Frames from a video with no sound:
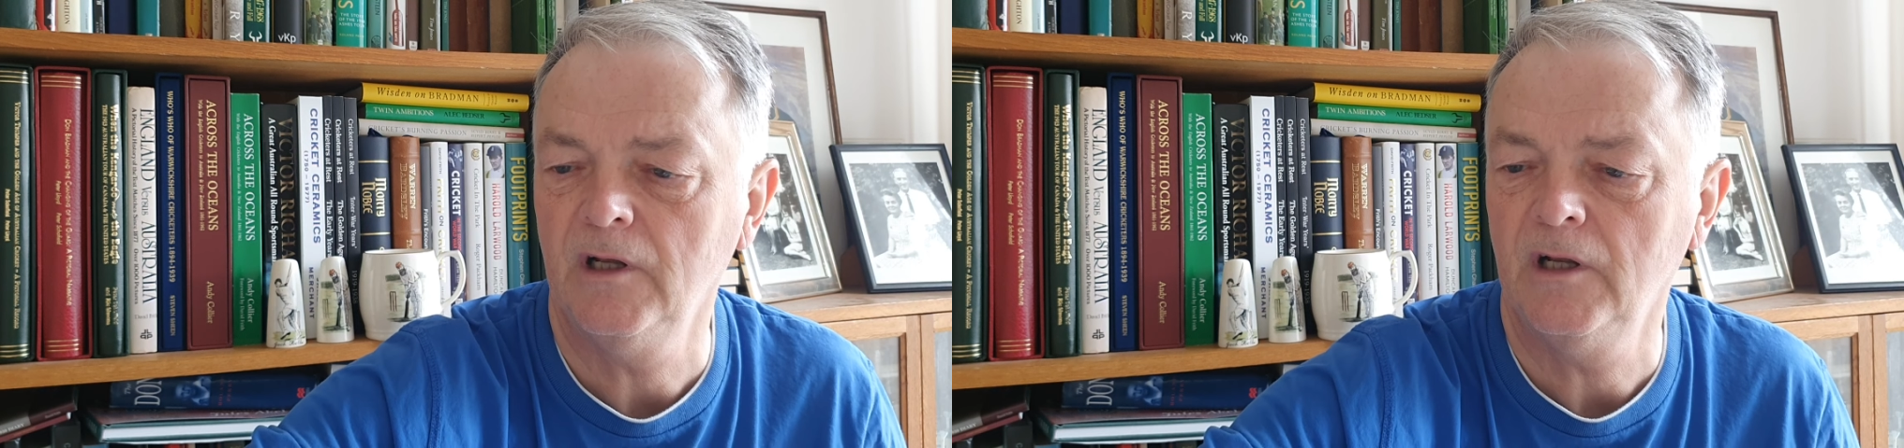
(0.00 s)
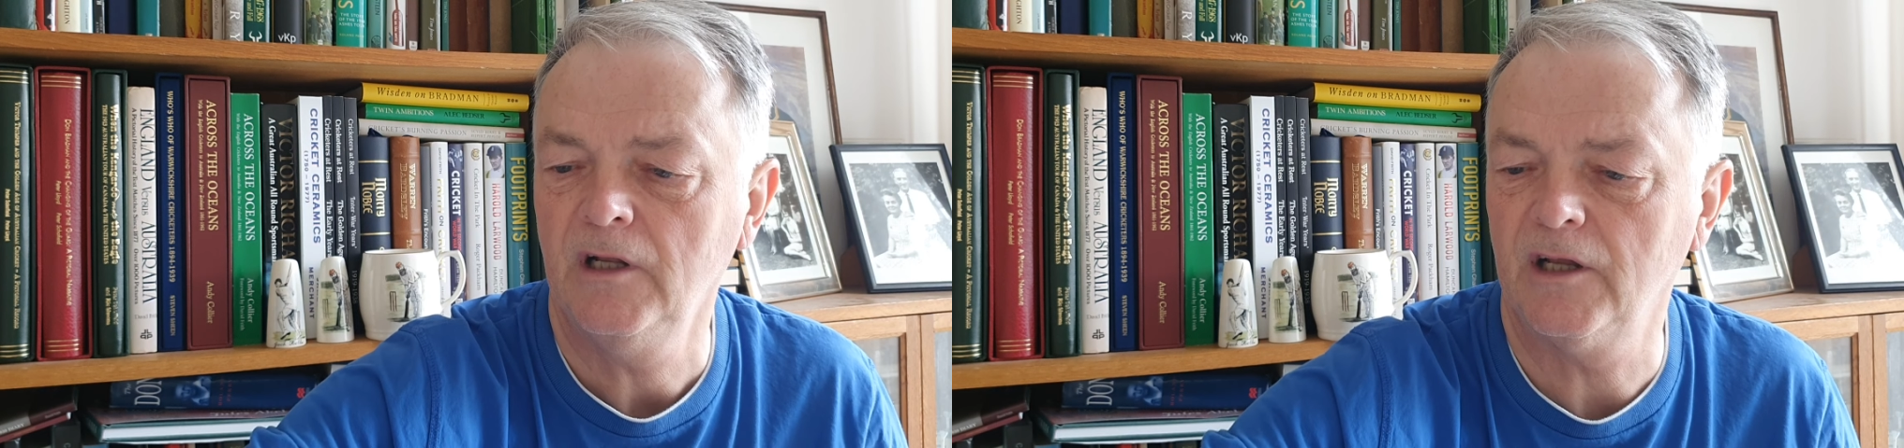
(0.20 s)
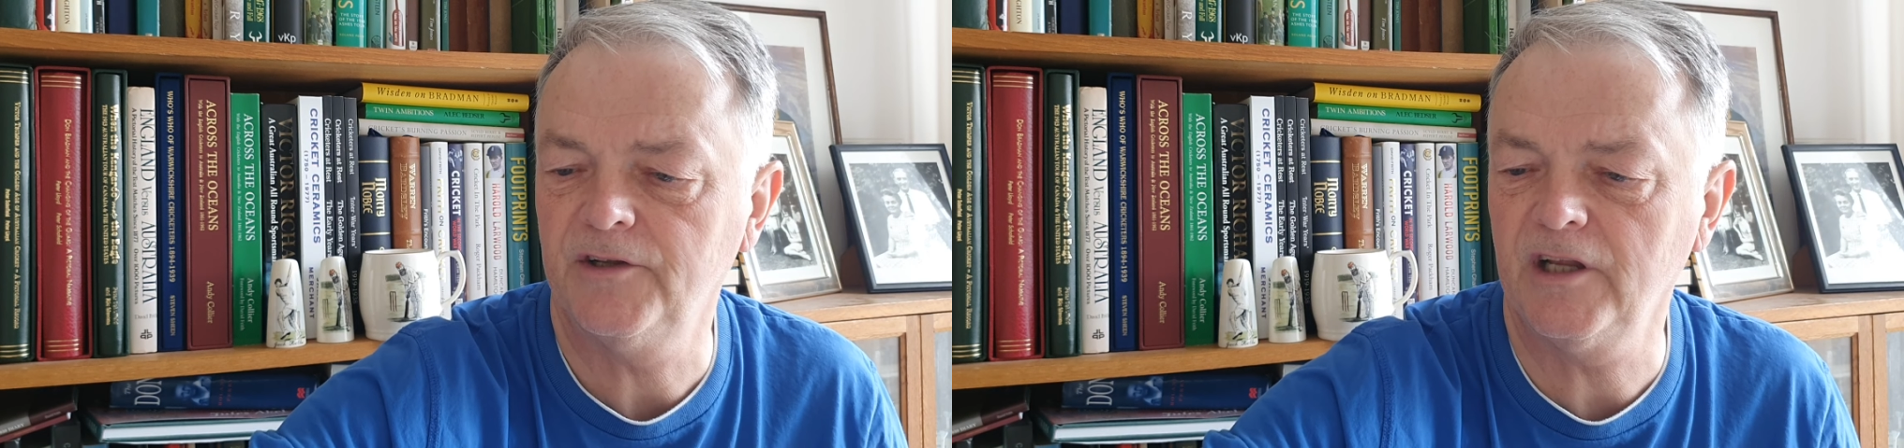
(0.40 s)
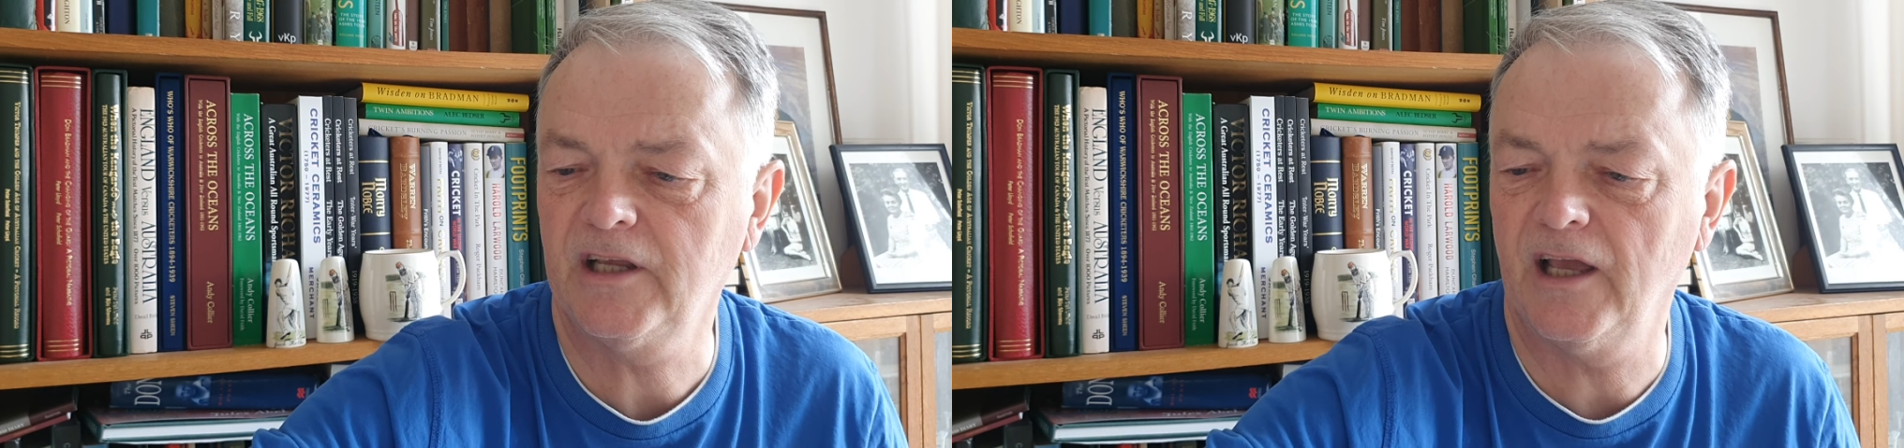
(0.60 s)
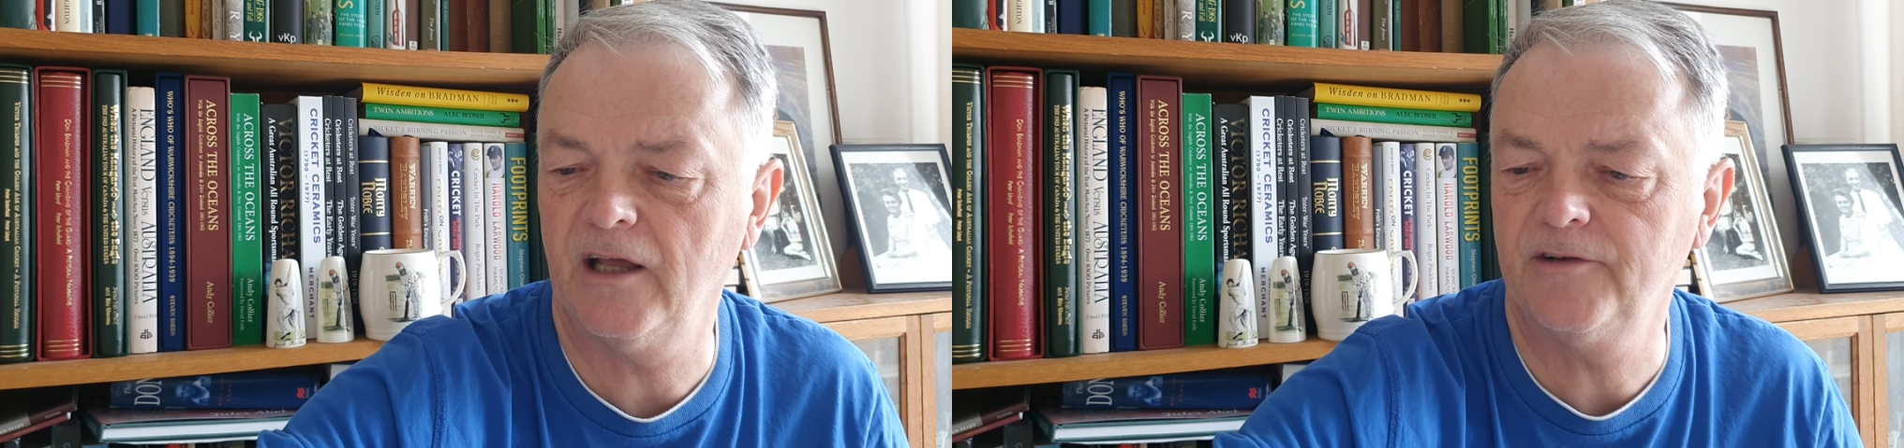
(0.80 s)
Now I did
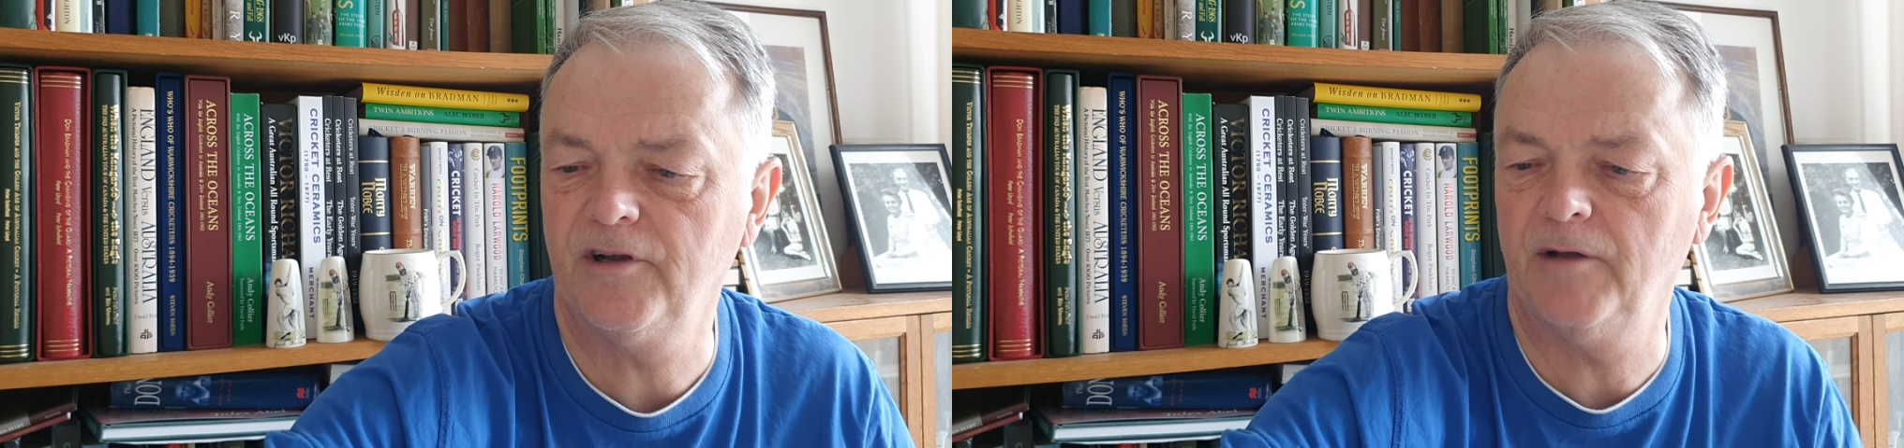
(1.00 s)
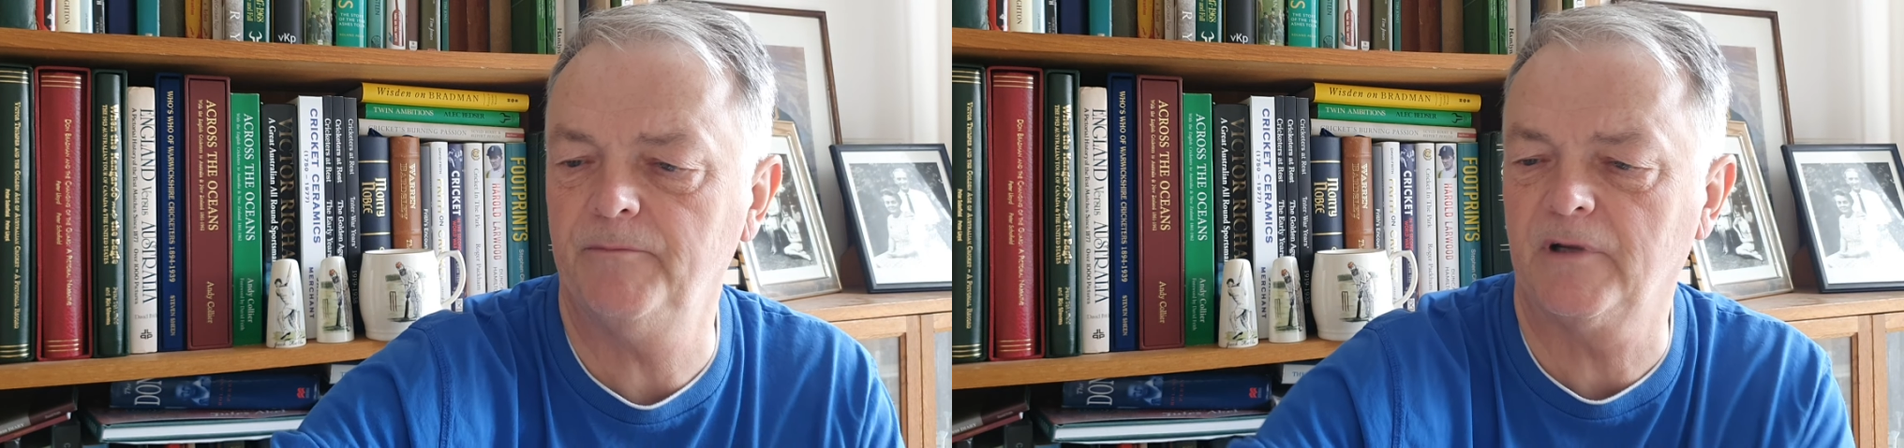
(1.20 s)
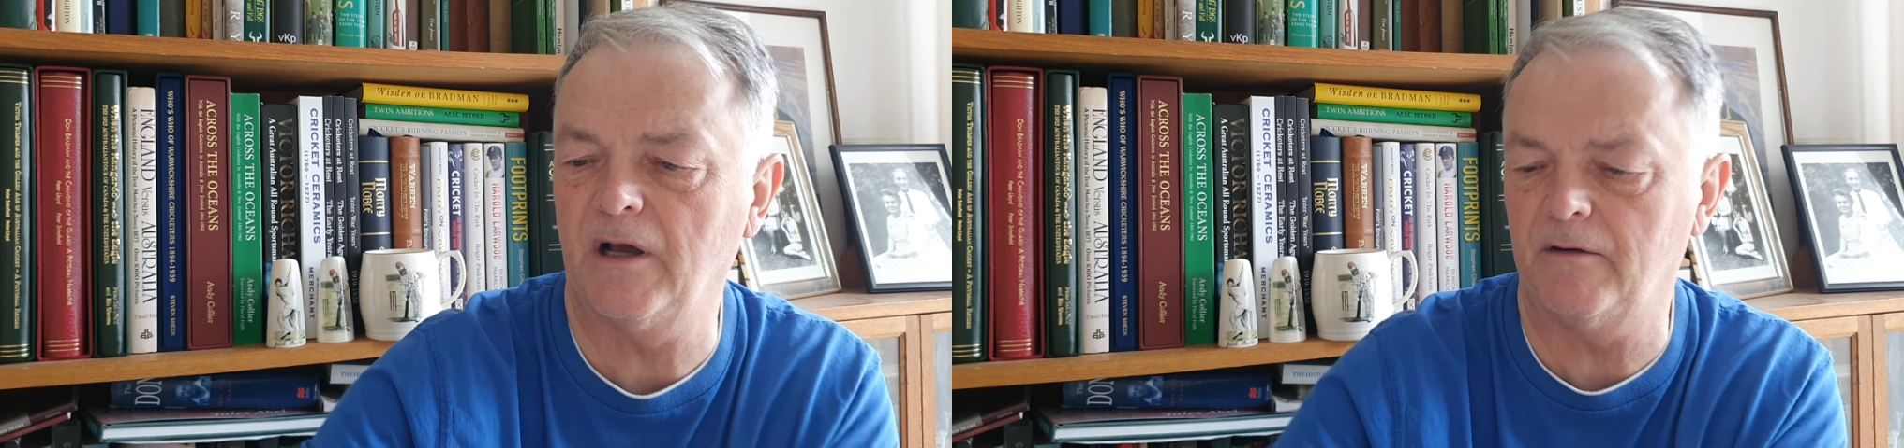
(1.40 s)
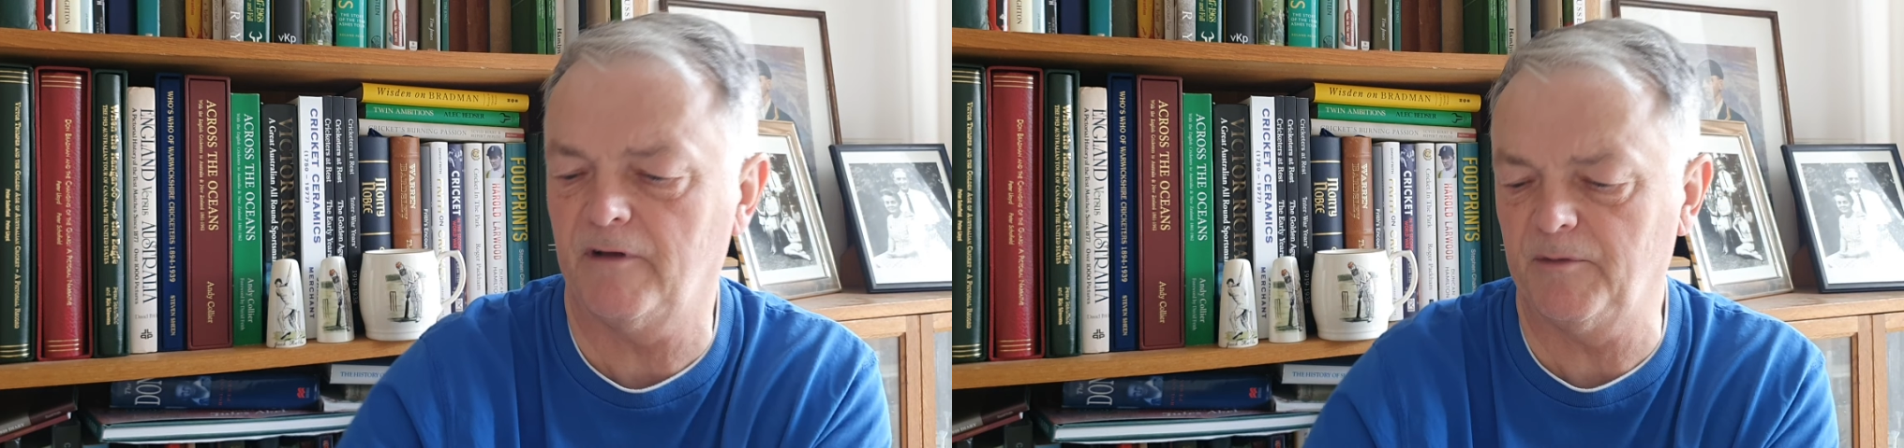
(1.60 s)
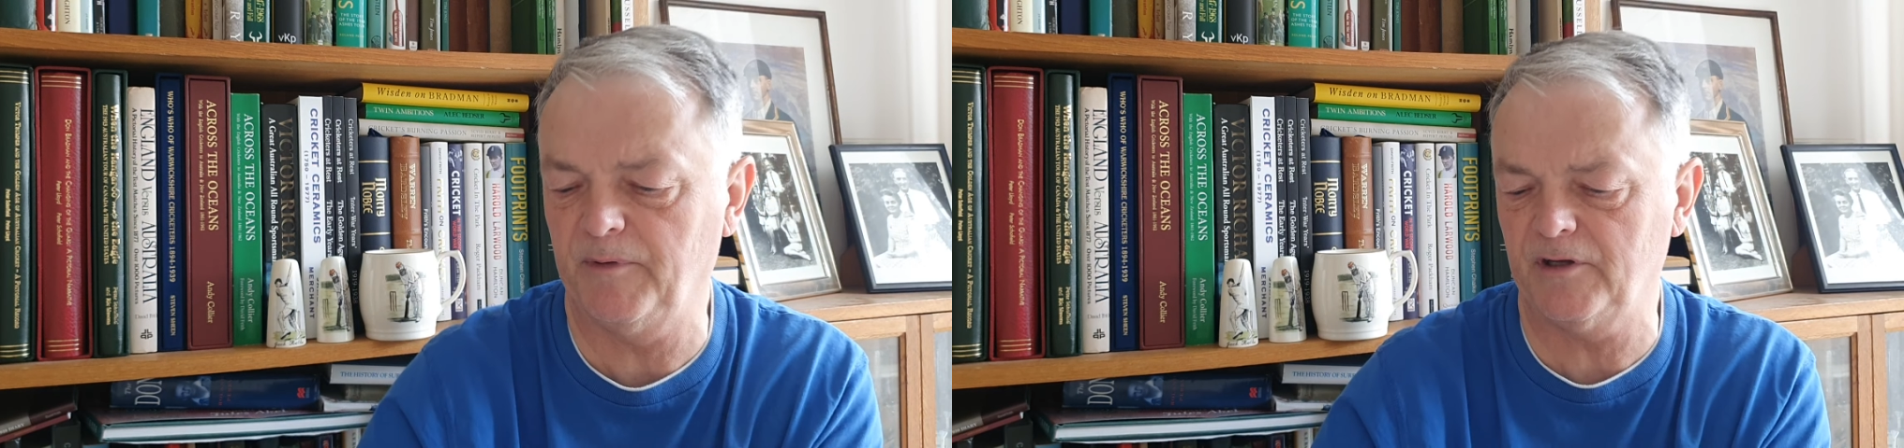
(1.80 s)
get a couple
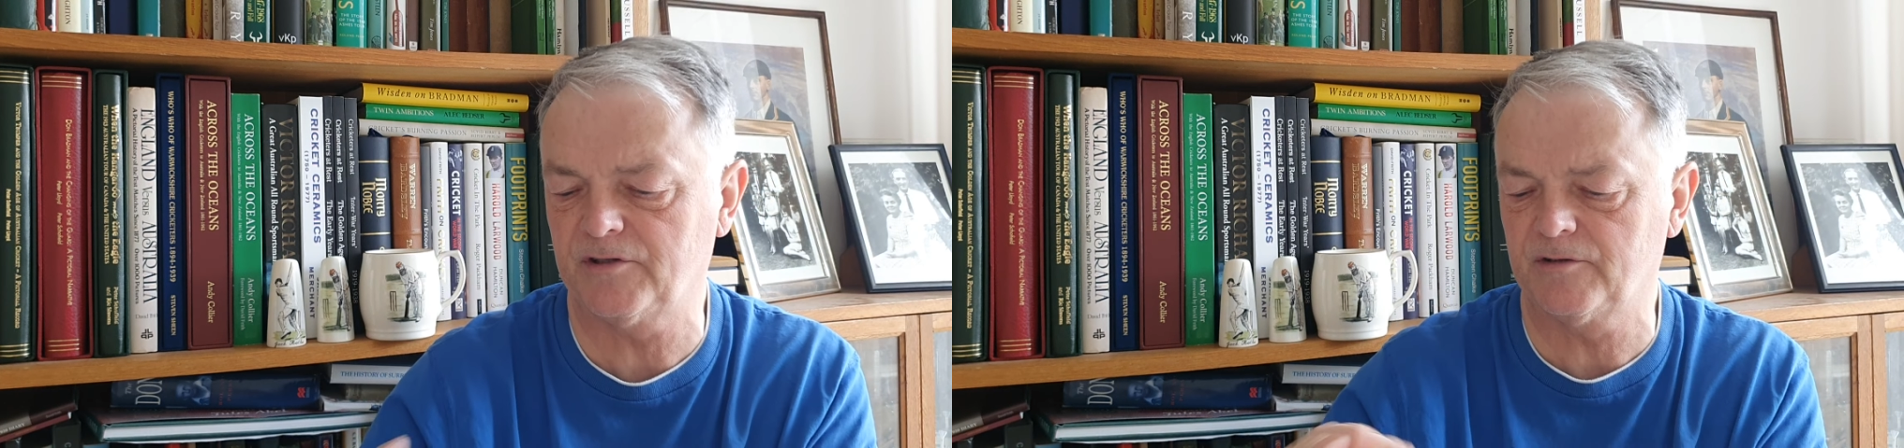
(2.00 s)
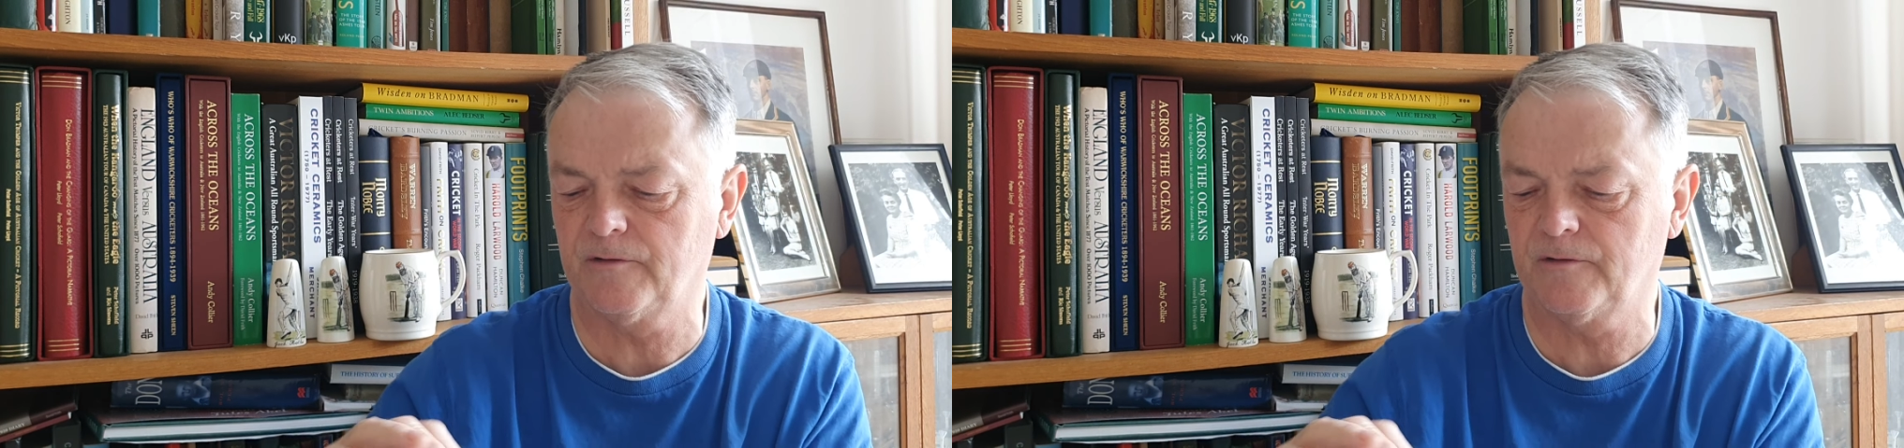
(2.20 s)
of other bits.